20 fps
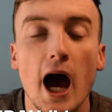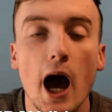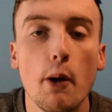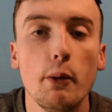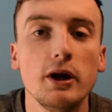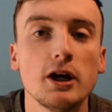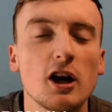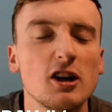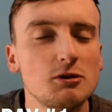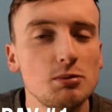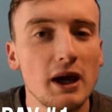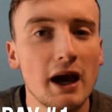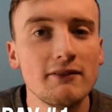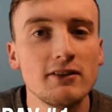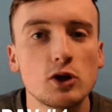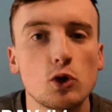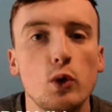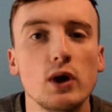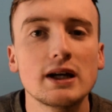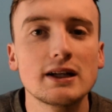and we're going to be
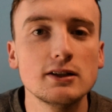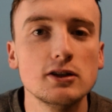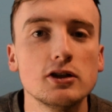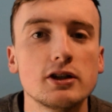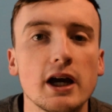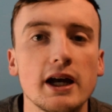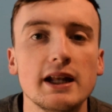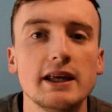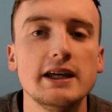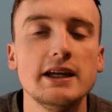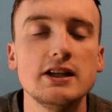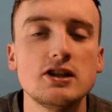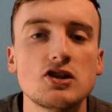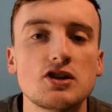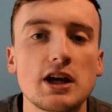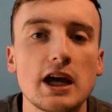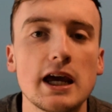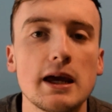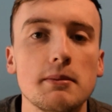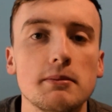having a quick look at each
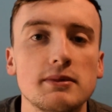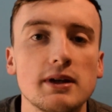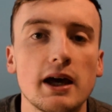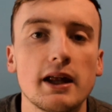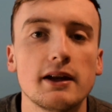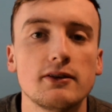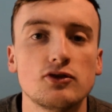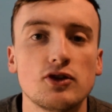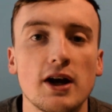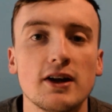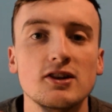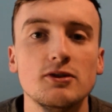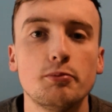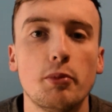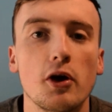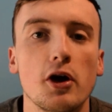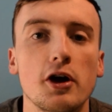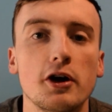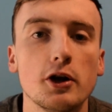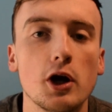game that
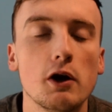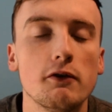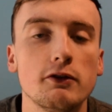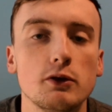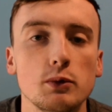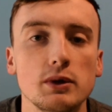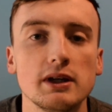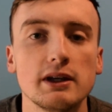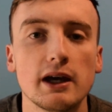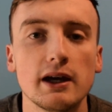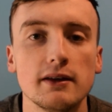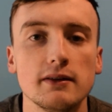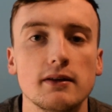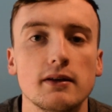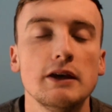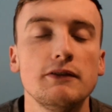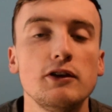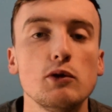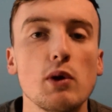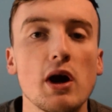transpired over the weekend.
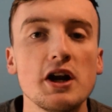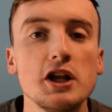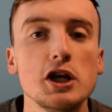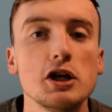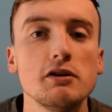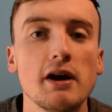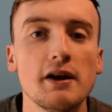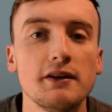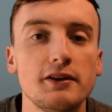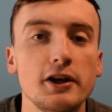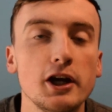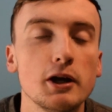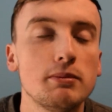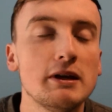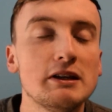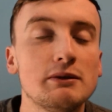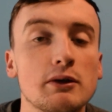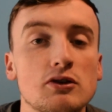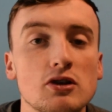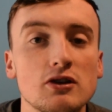If you are new around here,
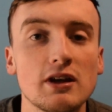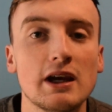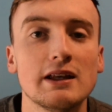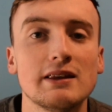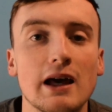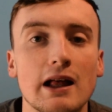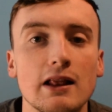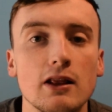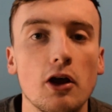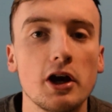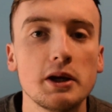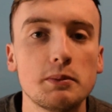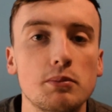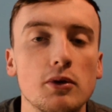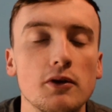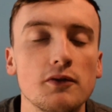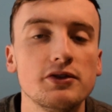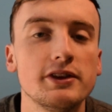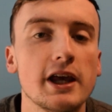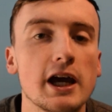please make sure to hit that like
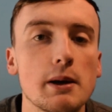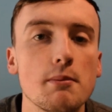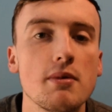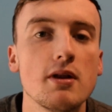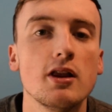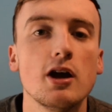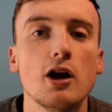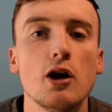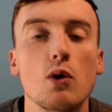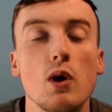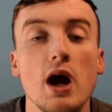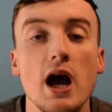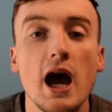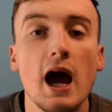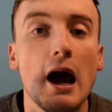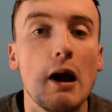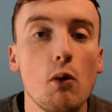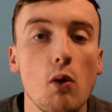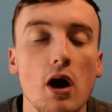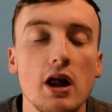button down below,
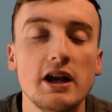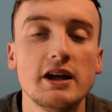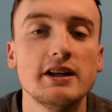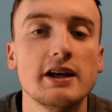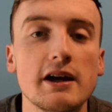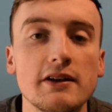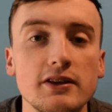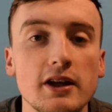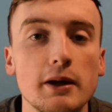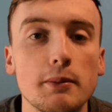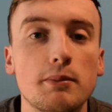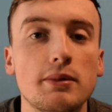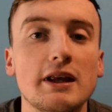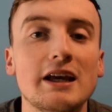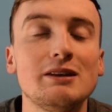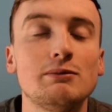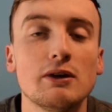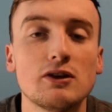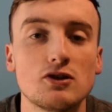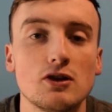and while you're down there,
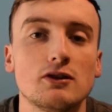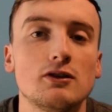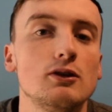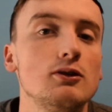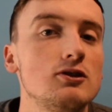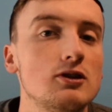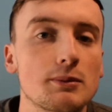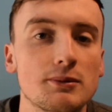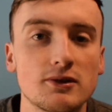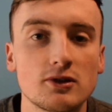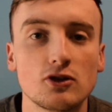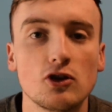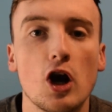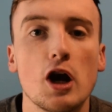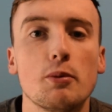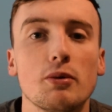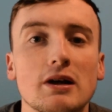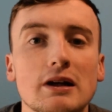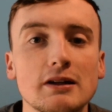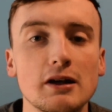please make sure to
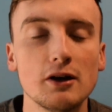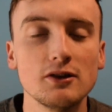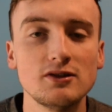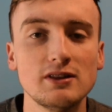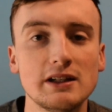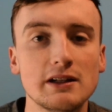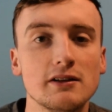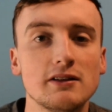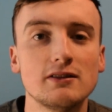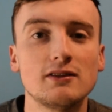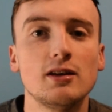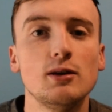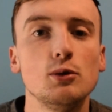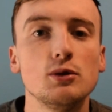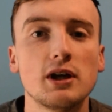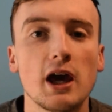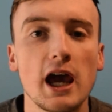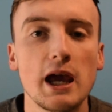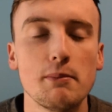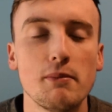subscribe. We're closing in on the
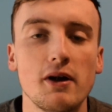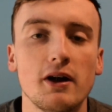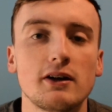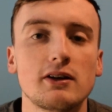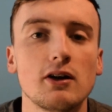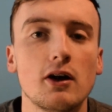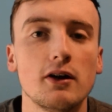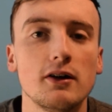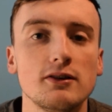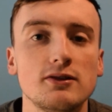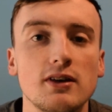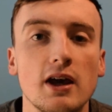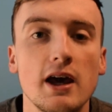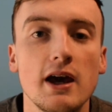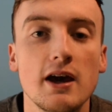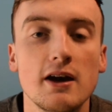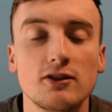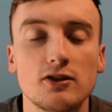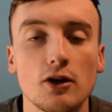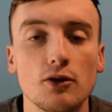2k mark, guys,
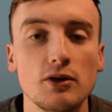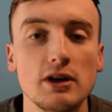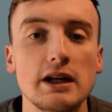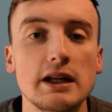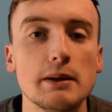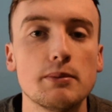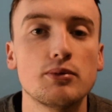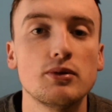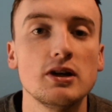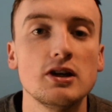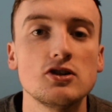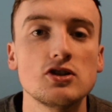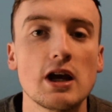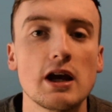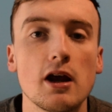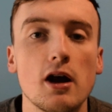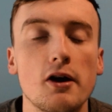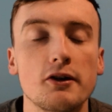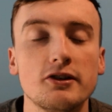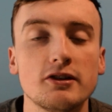so I really
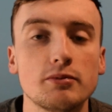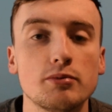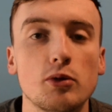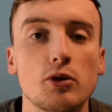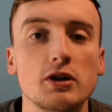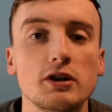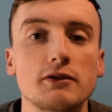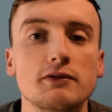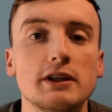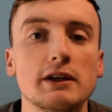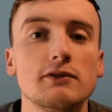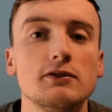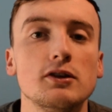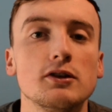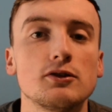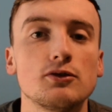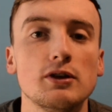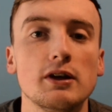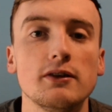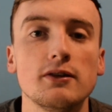appreciate all the support you've given
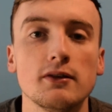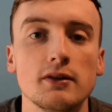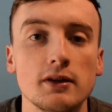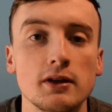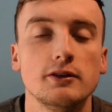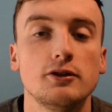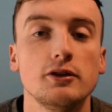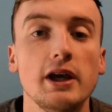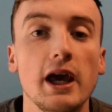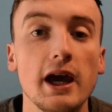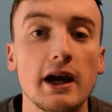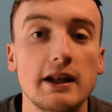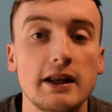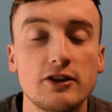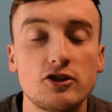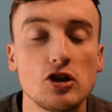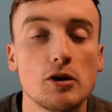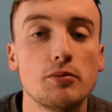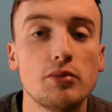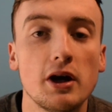us recently. So yeah,
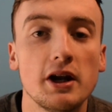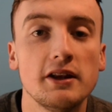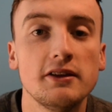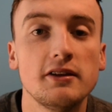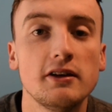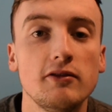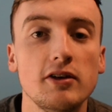let's jump right into the